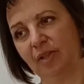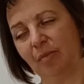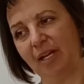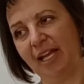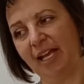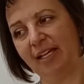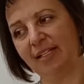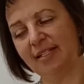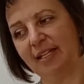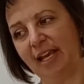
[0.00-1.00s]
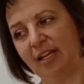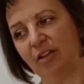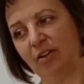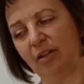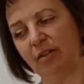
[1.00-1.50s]
My hand is an
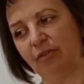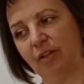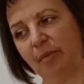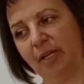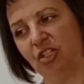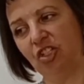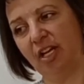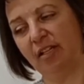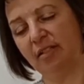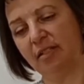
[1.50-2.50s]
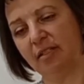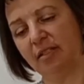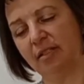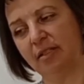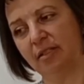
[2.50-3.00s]
anchor on the front of my chest,
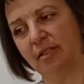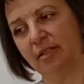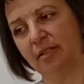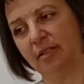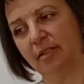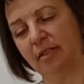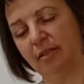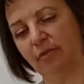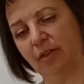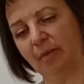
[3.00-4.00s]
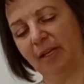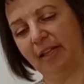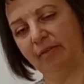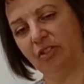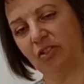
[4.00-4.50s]
front of my
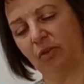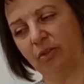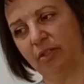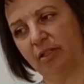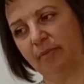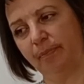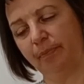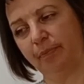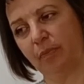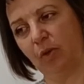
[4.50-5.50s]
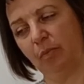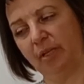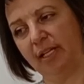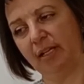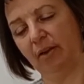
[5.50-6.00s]
left shoulder,
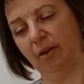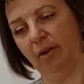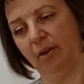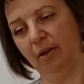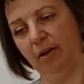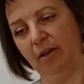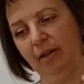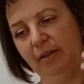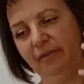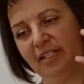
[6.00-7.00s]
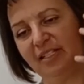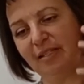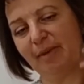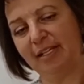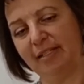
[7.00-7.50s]
opening all of this
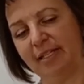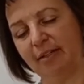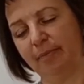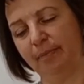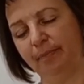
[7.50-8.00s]
space here.